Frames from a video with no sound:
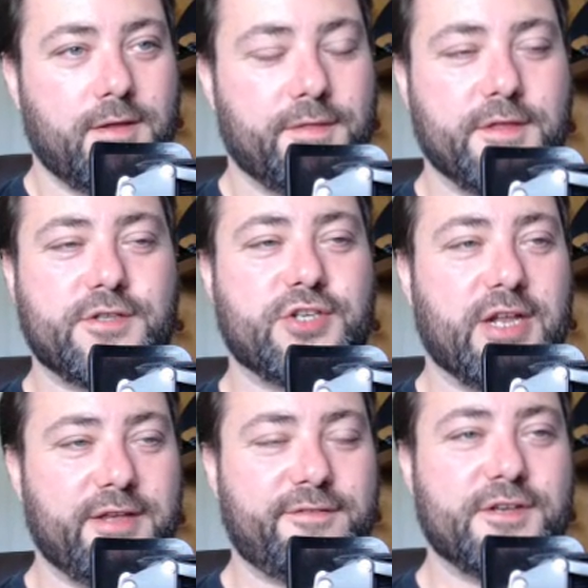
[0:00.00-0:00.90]
The
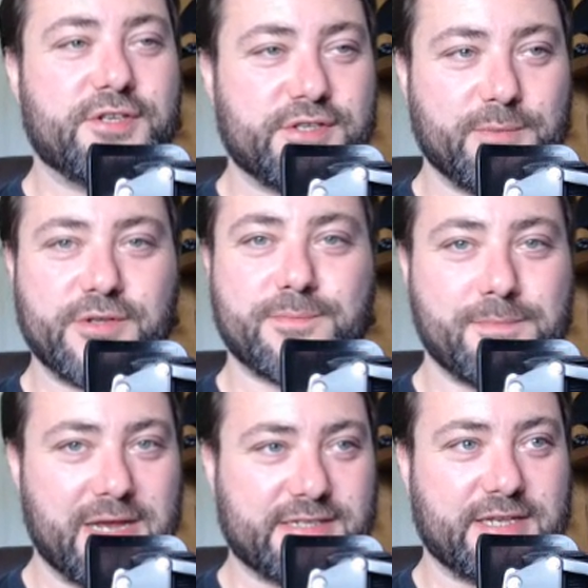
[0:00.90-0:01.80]
jellyfish is the most
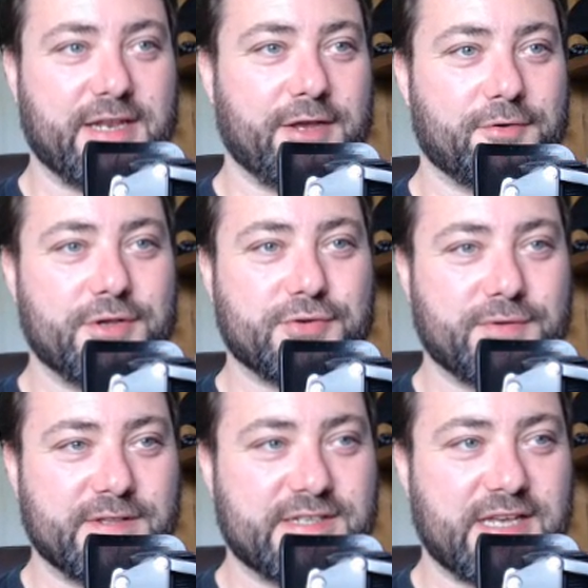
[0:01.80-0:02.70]
masculine creature in
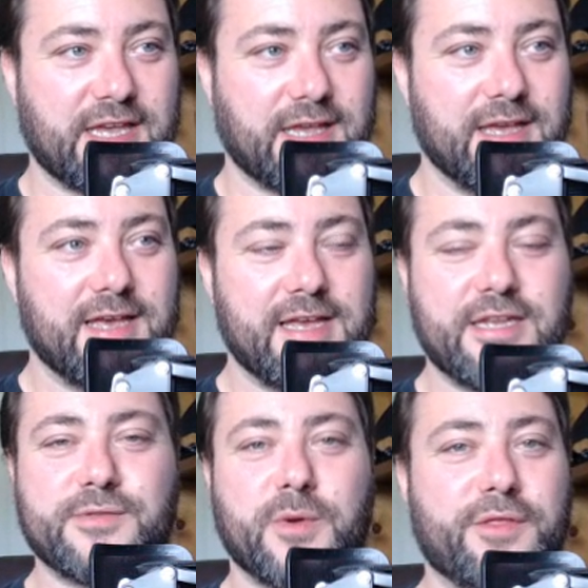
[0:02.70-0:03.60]
the sea. It
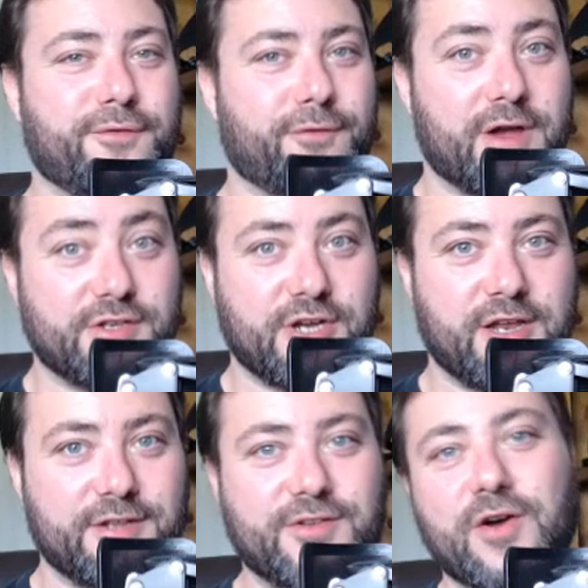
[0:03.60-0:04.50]
is both
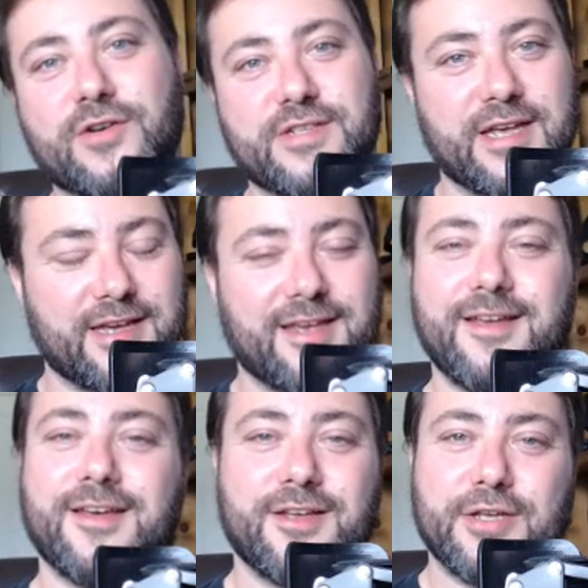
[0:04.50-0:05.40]
fragile and toxic.
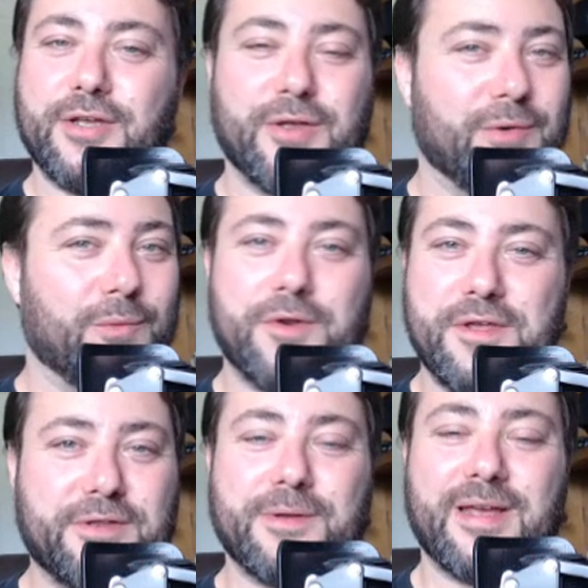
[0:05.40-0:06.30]
What are
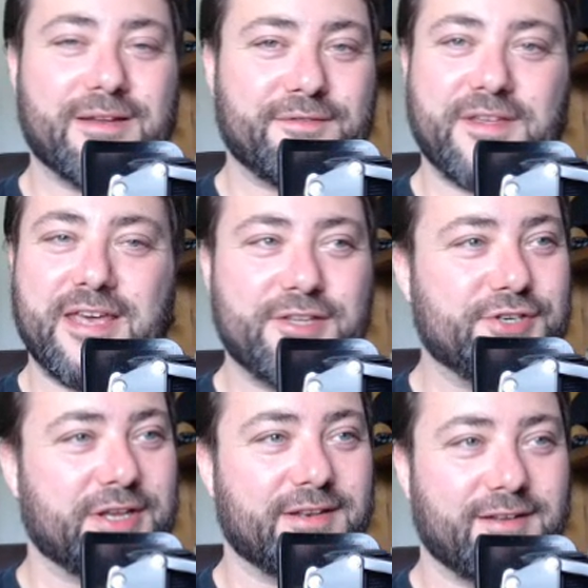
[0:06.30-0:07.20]
you doing out of the
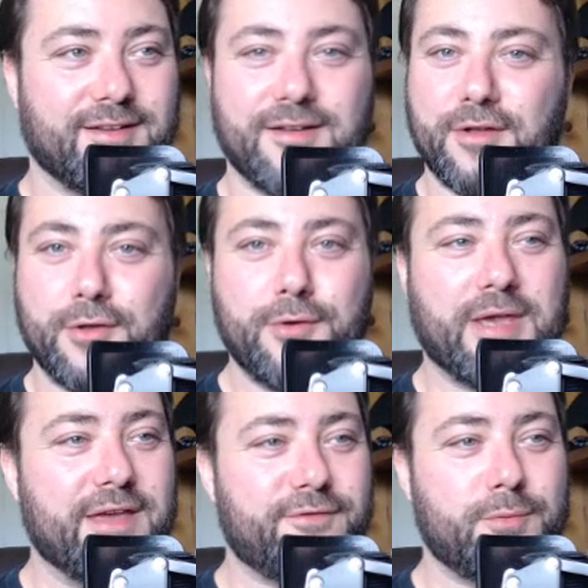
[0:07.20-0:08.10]
kitchen? Who
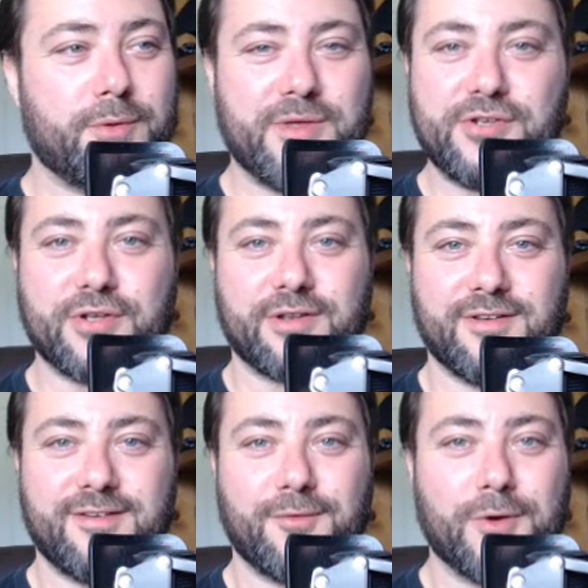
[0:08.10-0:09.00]
gave you permission?
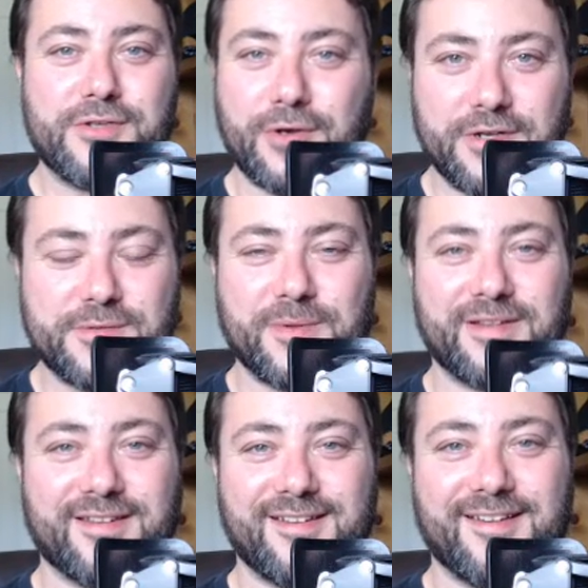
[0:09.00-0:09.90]
Where's your
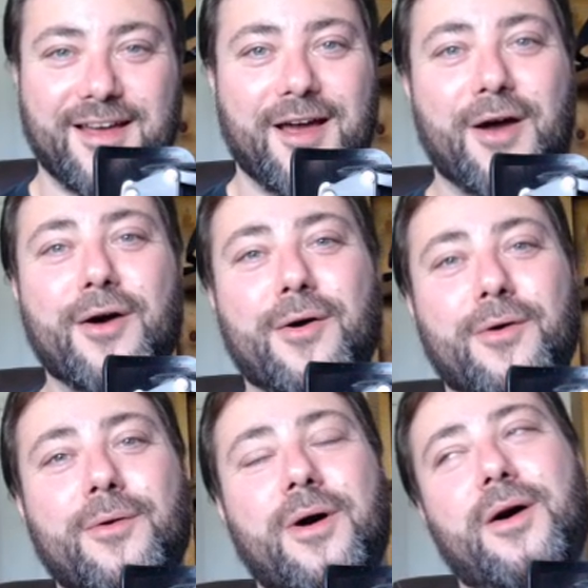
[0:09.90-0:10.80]
husband?
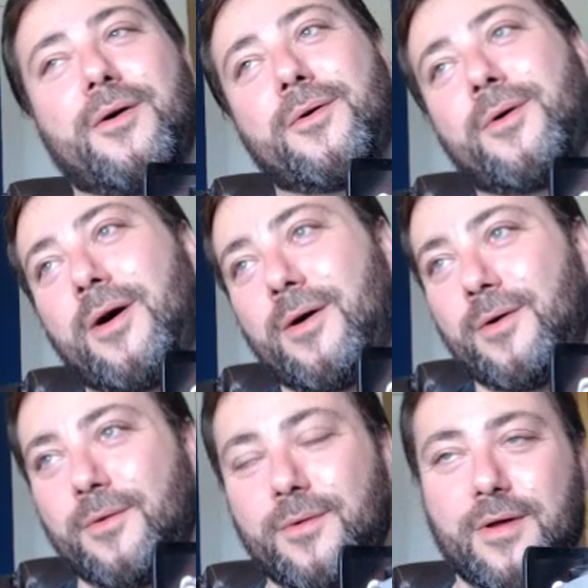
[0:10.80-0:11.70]

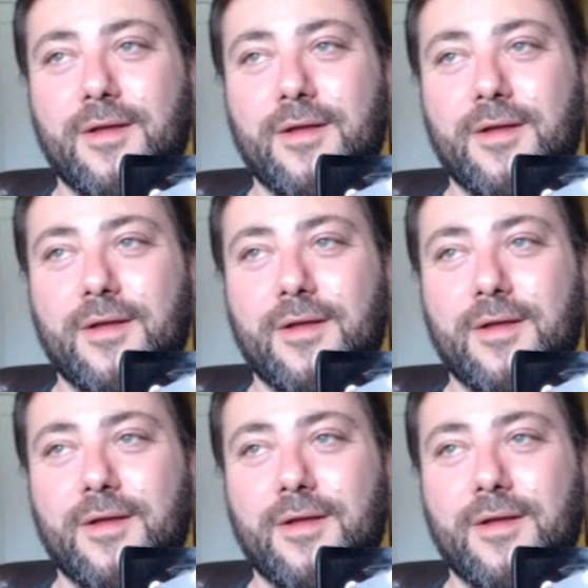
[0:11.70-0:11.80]
Oh,